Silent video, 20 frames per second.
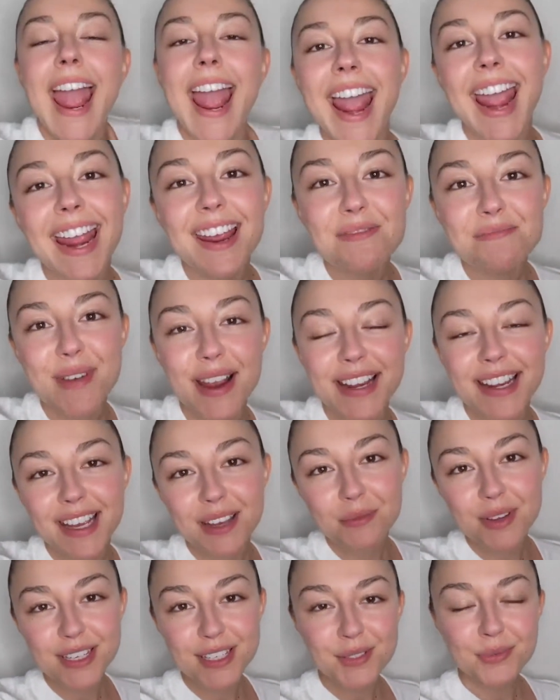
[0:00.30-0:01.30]
Hey, my
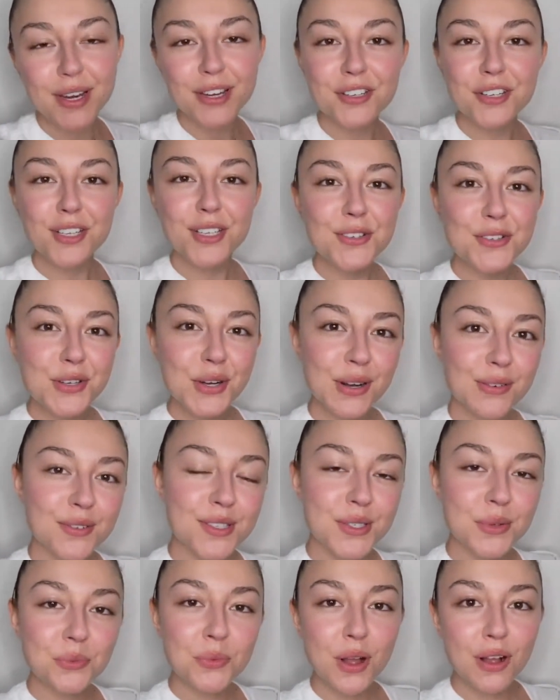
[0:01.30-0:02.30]
name is Rachel
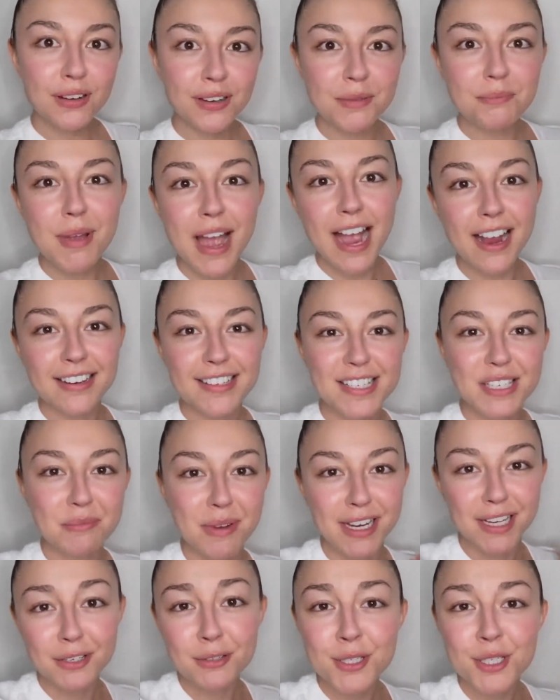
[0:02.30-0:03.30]
Jones. Welcome back to
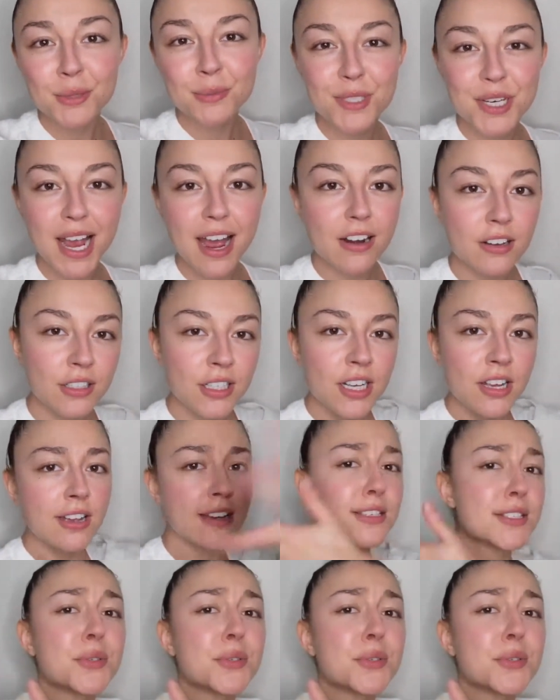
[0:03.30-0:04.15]
my YouTube channel.